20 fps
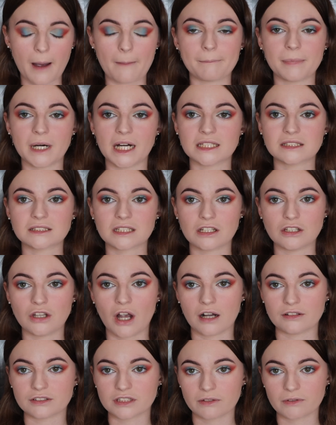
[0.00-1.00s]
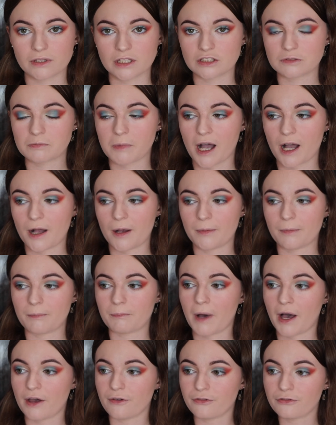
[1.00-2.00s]
But yeah, I was given this by
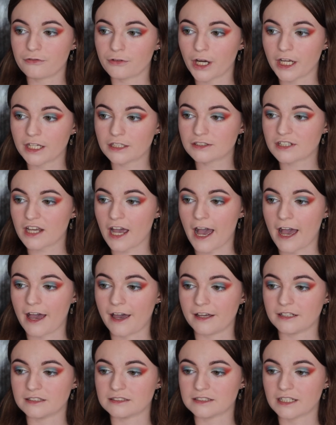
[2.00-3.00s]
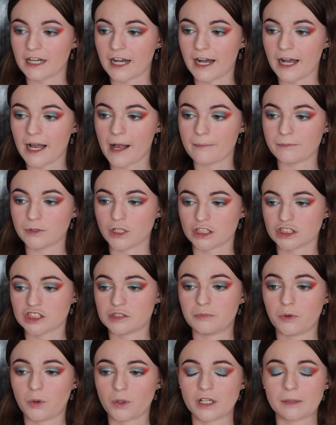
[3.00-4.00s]
my friend, and yeah, she
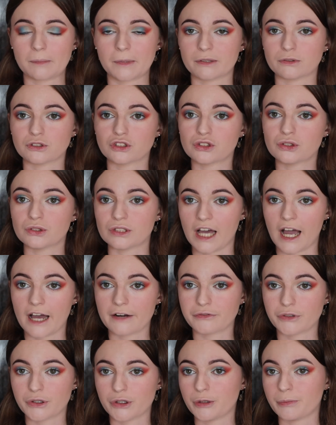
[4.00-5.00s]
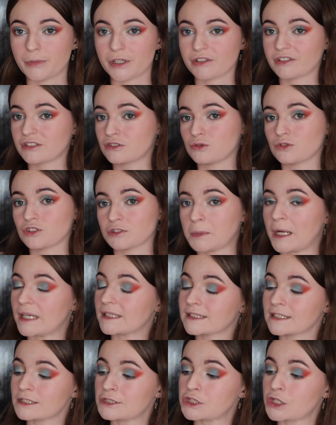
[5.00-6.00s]
bought it, but it was too light for her, but it suits my
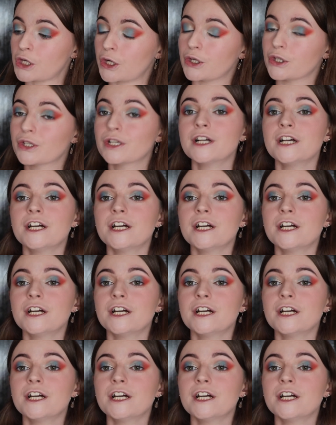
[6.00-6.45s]
skin tone,